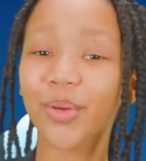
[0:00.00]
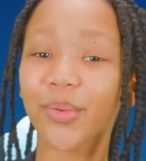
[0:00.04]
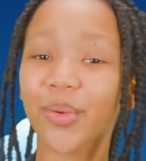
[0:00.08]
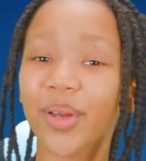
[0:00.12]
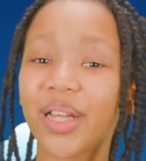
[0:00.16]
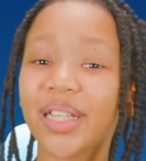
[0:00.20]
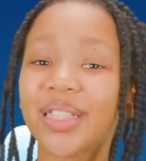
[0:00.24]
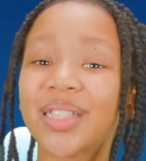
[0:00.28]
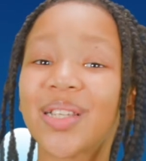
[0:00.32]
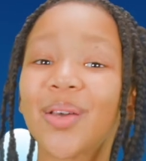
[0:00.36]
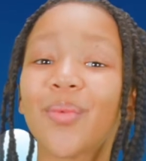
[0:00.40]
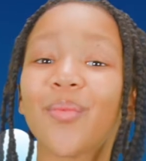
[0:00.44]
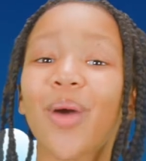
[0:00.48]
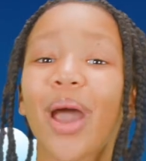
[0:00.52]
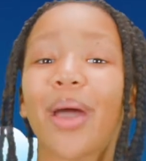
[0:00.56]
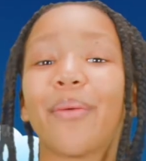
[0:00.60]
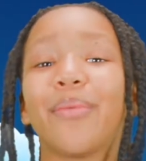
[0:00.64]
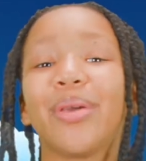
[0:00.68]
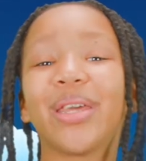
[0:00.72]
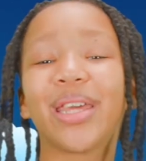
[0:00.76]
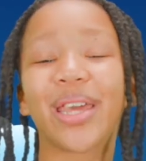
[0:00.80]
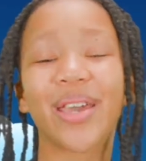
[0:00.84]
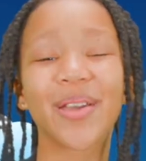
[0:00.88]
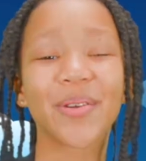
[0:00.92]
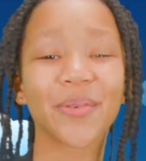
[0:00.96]
reason why
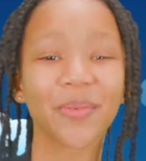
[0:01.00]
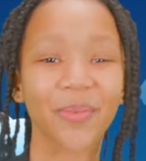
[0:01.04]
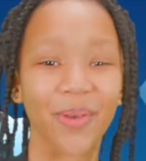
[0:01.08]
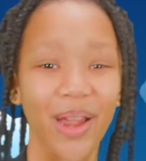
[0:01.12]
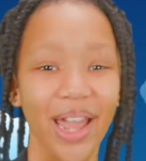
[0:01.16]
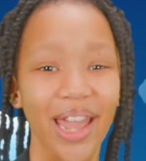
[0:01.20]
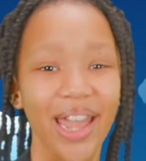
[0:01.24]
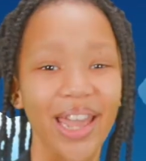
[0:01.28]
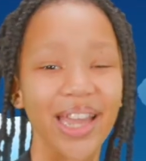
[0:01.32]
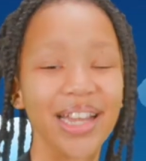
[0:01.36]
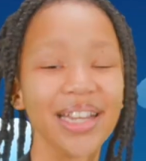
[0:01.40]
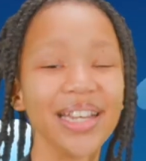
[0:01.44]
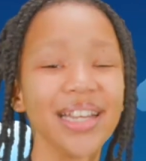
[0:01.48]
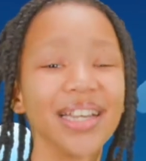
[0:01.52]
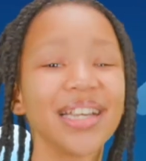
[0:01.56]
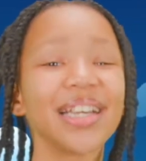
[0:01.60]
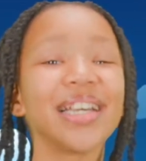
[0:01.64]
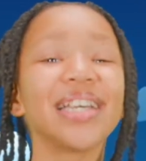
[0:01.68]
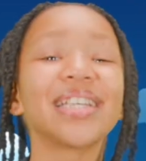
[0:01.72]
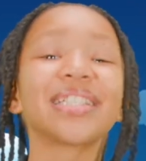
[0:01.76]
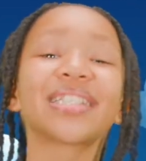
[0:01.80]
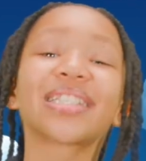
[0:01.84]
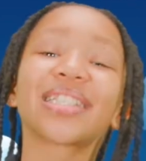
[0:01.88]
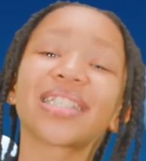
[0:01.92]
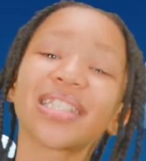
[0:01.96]
we get rain,
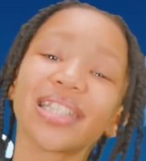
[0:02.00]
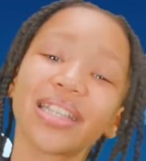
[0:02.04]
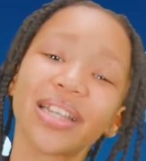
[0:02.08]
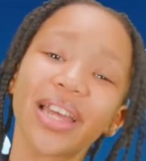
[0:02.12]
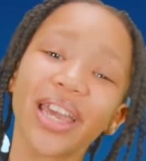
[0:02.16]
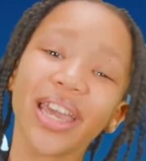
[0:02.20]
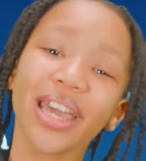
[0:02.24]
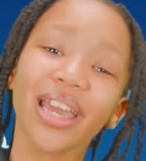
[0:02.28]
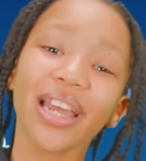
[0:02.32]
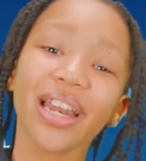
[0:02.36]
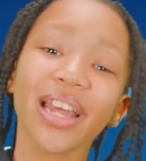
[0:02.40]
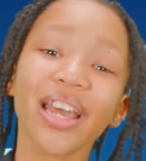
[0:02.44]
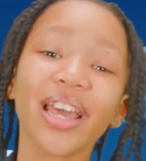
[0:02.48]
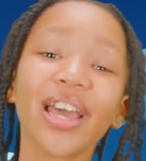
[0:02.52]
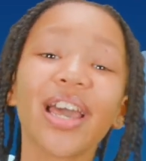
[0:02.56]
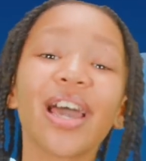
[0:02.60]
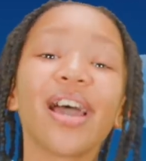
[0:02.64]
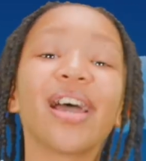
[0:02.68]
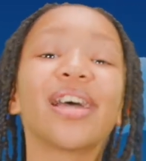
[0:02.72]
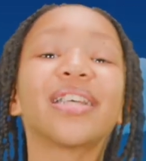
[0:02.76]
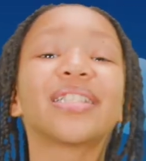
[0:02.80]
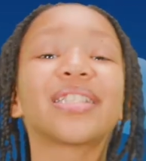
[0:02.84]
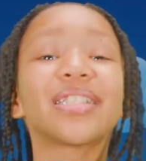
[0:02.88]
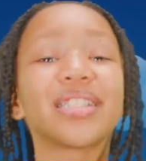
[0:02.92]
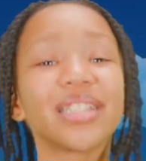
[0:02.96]
sleet,
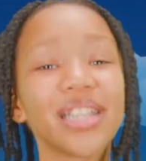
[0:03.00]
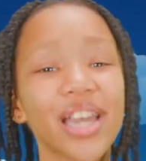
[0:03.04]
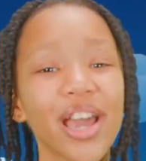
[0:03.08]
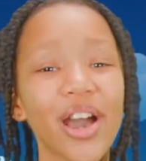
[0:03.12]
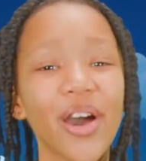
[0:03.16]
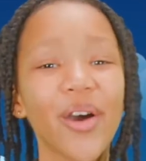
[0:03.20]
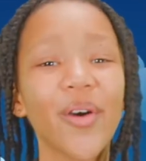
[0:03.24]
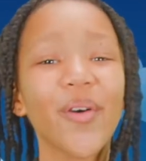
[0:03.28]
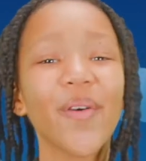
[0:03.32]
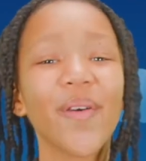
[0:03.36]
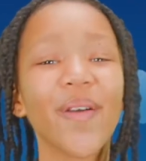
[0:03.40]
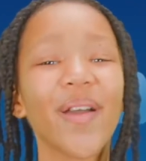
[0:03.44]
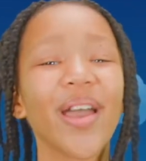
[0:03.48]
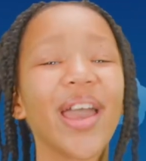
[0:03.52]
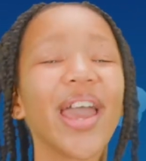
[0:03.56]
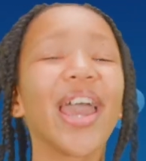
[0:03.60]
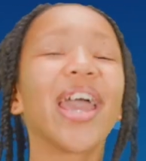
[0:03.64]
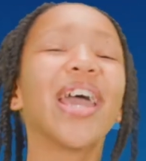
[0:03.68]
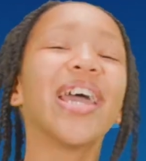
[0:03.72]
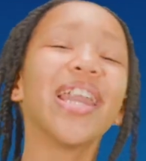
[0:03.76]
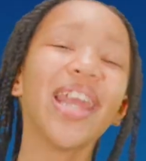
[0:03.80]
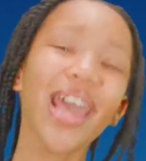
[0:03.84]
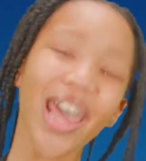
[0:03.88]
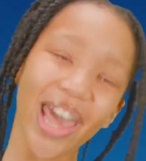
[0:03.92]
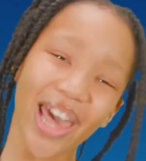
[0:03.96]
snow,
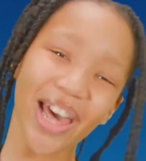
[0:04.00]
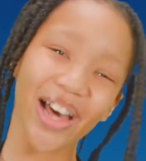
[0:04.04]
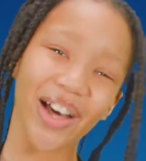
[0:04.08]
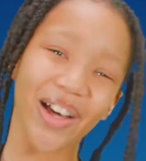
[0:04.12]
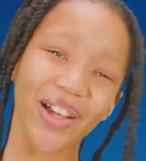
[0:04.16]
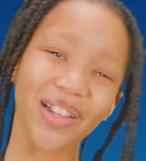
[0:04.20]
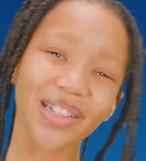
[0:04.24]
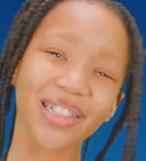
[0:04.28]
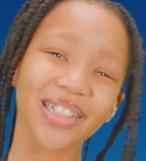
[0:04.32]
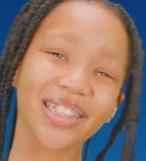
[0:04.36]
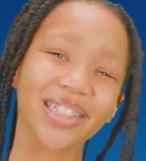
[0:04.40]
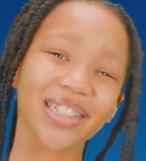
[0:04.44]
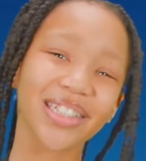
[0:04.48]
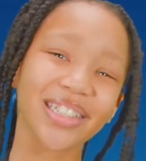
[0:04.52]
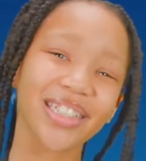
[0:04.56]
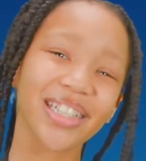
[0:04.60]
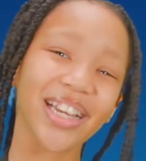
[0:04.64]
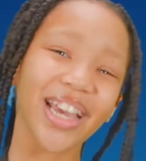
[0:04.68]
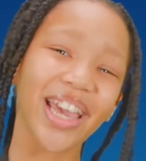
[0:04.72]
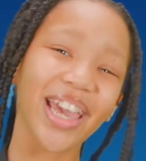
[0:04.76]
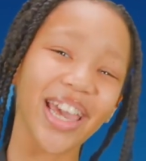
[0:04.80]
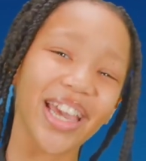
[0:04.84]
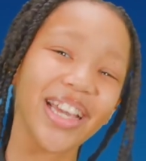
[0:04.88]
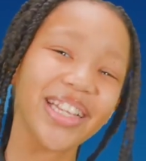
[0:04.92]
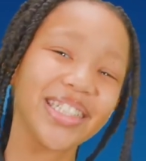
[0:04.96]
and hail.
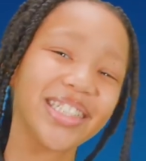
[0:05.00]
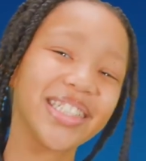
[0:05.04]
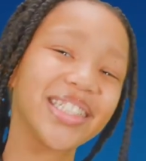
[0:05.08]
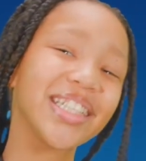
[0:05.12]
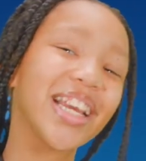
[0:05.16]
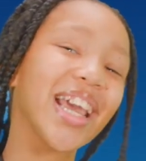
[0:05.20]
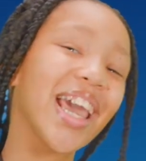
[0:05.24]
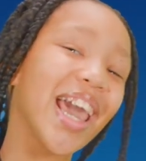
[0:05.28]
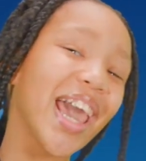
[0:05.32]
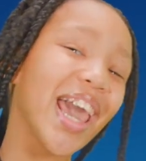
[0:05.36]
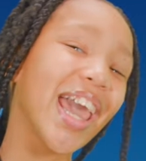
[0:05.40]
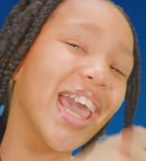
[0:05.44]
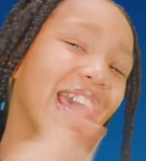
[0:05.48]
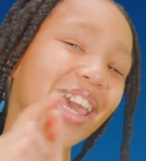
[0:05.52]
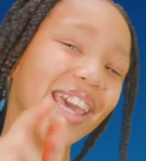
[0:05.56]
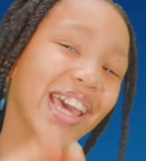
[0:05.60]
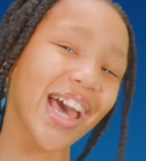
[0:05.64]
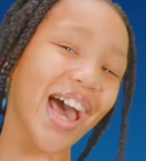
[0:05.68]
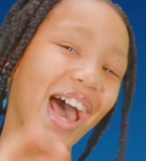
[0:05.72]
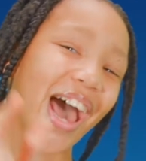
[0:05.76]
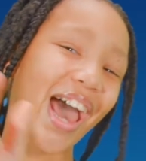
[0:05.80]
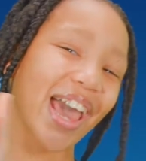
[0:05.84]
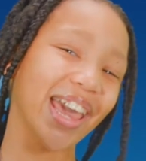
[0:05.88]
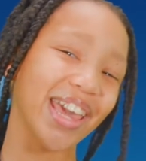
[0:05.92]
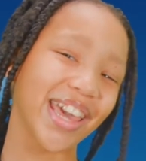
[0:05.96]

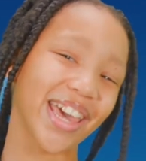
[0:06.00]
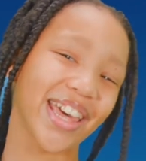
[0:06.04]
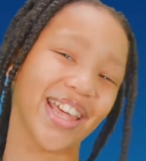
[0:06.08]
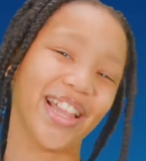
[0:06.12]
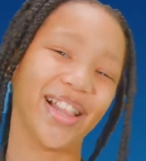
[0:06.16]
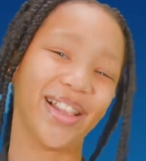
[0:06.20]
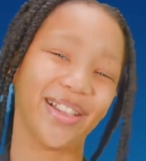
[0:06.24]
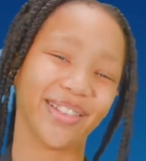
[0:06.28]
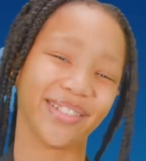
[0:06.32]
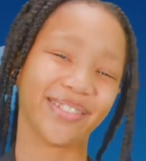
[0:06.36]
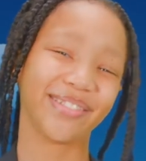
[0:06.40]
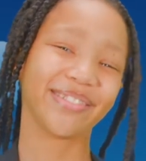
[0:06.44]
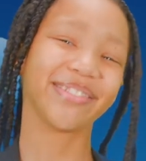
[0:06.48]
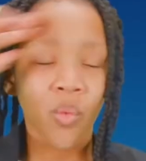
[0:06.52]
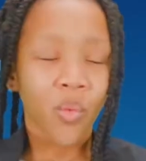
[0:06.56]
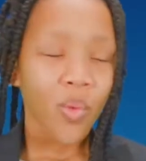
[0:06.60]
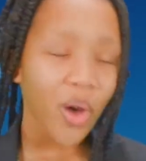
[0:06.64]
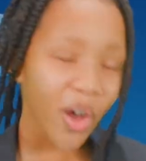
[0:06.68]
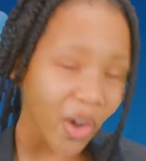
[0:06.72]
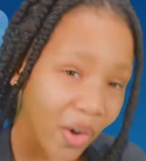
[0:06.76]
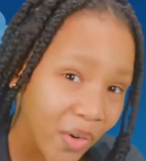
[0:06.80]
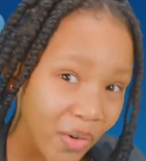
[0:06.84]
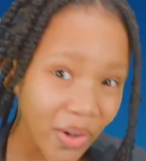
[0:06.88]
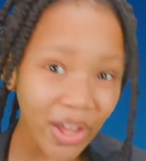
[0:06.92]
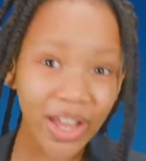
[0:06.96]
H-A-I-L.
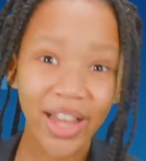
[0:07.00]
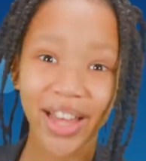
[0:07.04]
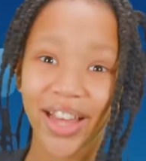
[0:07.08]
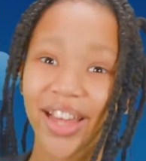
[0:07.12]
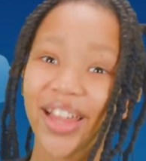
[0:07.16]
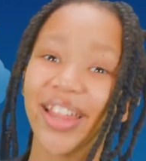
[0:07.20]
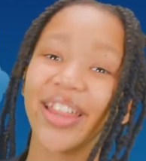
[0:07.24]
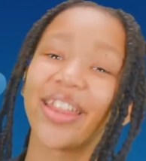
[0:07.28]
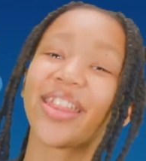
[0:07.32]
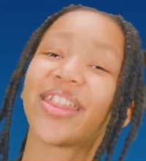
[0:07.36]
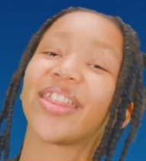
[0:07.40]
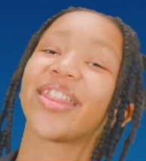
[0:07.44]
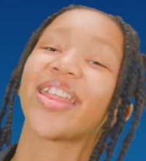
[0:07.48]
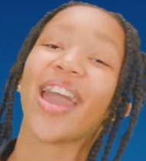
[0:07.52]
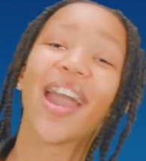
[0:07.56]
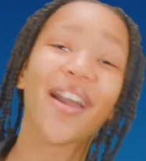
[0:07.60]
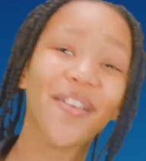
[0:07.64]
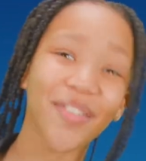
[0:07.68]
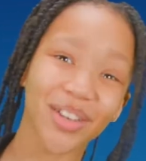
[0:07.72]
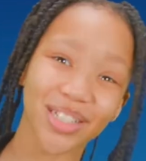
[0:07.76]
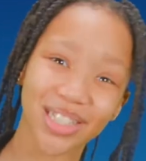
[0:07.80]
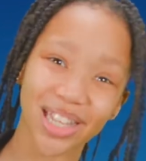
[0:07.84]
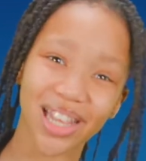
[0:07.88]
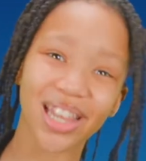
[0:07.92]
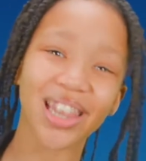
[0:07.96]
Whew,
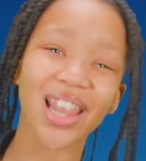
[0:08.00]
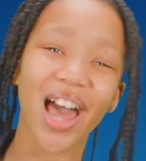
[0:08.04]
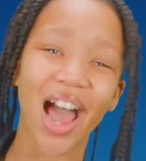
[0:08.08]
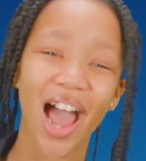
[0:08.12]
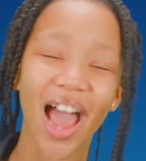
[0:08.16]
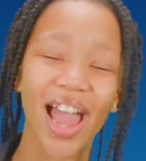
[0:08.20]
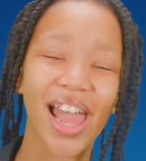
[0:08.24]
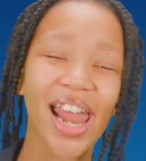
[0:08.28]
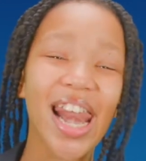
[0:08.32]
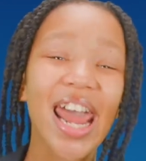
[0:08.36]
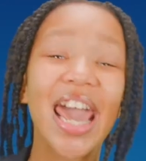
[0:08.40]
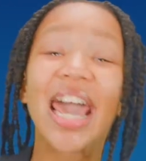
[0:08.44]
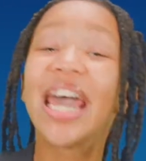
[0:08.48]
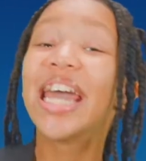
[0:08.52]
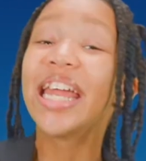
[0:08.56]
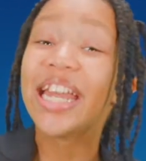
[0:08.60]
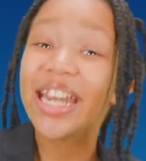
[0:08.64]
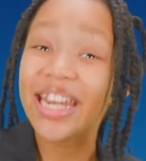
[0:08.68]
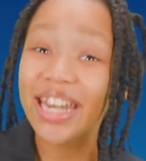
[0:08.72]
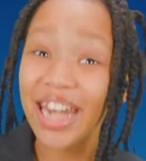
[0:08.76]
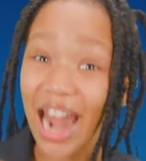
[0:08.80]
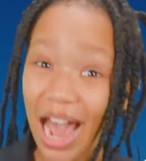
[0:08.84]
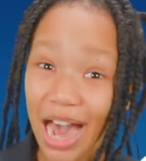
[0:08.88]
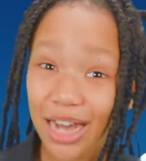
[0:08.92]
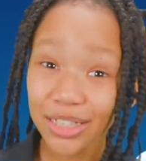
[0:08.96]
that was a lot.
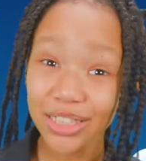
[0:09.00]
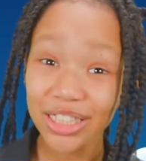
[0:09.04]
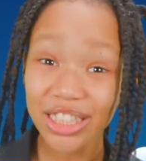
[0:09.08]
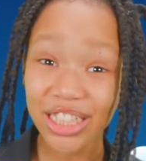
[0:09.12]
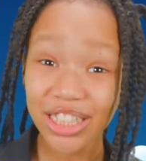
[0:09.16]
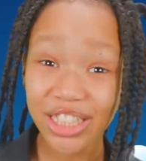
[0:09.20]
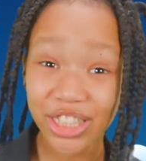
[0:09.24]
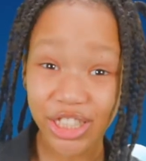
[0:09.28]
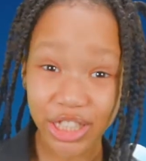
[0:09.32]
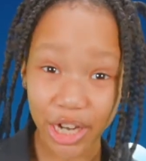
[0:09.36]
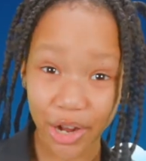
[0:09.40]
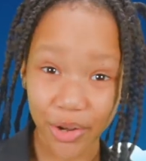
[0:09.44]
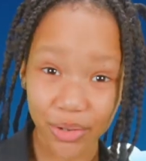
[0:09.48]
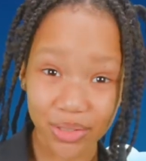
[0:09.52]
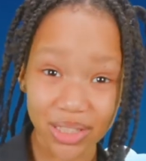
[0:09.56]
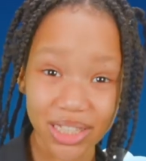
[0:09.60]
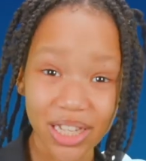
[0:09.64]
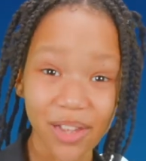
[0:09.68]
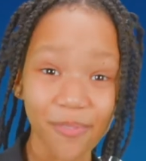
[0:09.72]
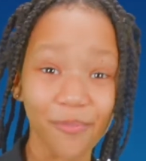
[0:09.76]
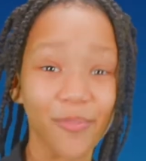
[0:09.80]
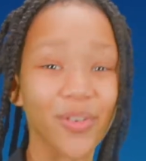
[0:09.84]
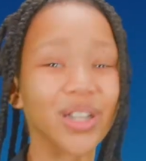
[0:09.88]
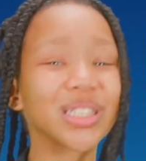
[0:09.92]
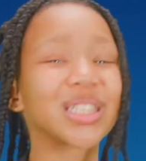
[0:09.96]
Now to
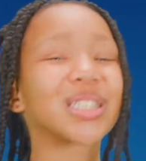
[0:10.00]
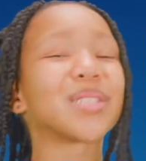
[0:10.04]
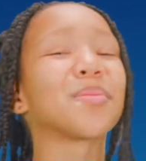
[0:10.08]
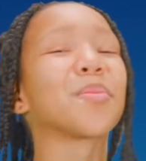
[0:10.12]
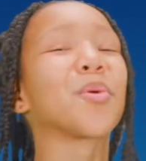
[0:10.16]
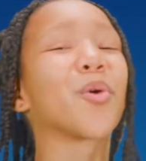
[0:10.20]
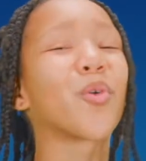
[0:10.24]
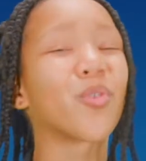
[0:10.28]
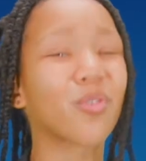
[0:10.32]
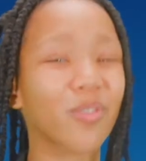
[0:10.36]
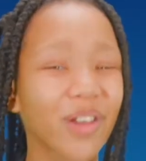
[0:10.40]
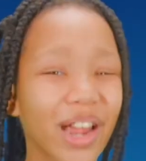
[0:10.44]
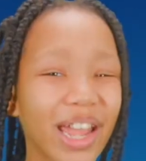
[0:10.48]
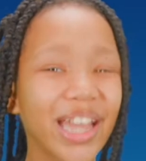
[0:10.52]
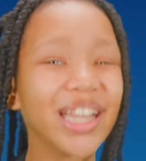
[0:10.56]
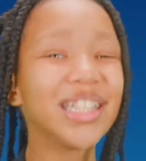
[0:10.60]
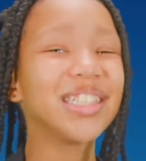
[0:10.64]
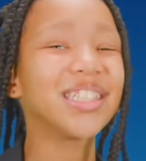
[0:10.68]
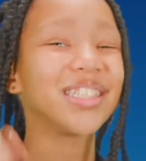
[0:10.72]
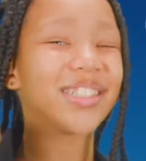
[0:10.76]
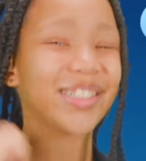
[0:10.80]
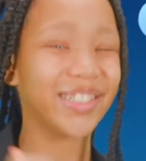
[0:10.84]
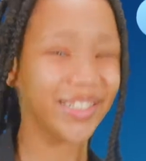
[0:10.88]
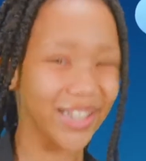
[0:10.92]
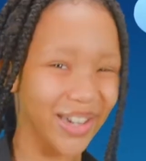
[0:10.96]
Josie for some
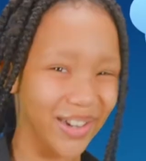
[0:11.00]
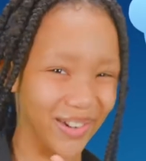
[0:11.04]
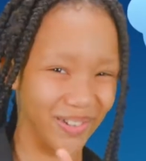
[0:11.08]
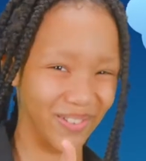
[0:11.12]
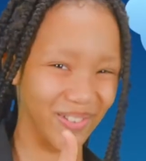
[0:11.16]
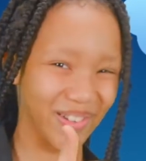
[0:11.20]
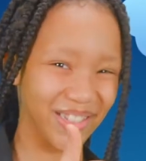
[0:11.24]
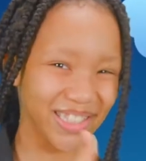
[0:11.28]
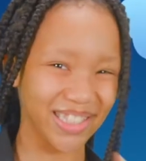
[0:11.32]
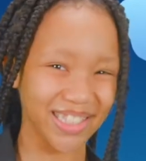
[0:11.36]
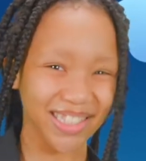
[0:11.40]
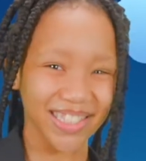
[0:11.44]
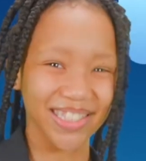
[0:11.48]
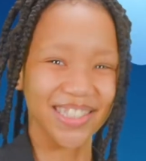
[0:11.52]
great jokes.